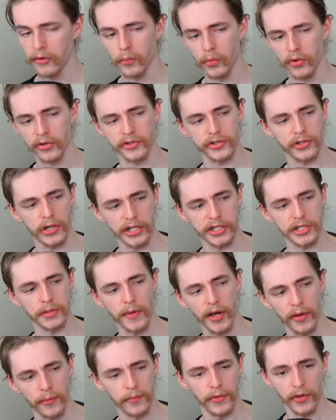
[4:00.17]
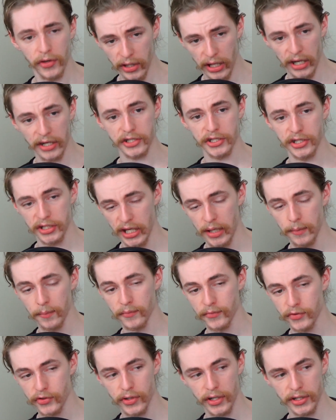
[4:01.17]
you want to stretch them out, you could actually keep
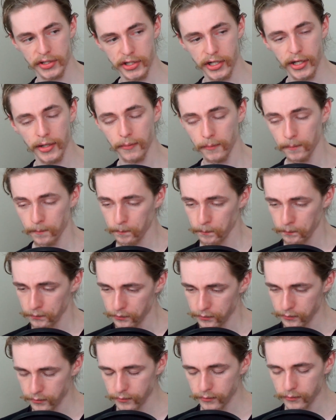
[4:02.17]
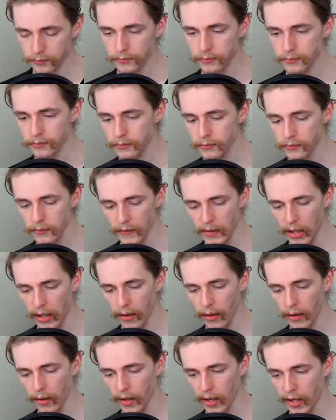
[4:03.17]
them stretched out.
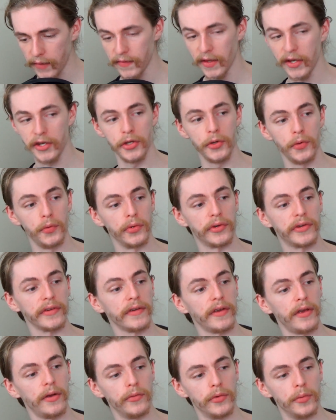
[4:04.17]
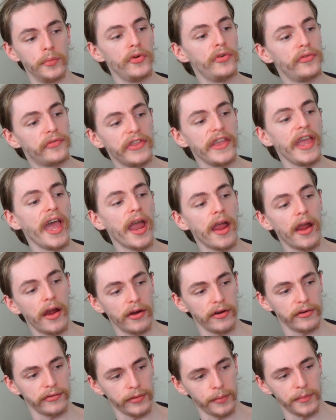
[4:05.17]
And then you would remove the
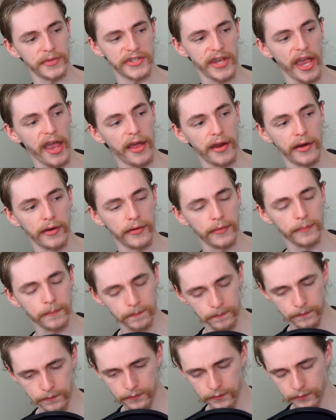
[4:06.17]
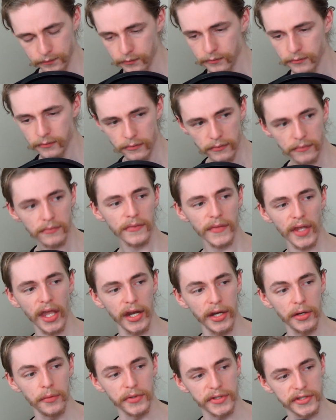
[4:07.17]
air from his head,
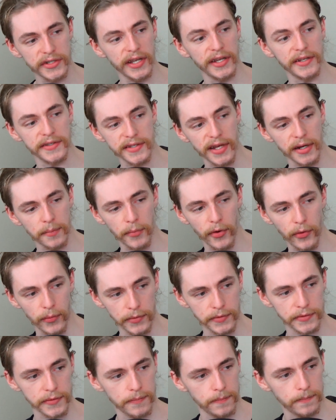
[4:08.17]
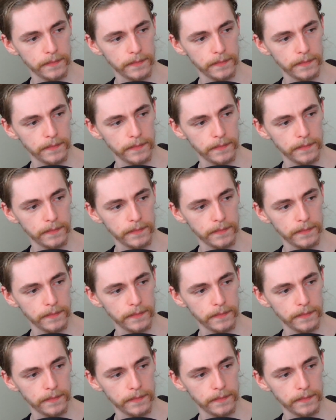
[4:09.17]
and he would stay in said pose.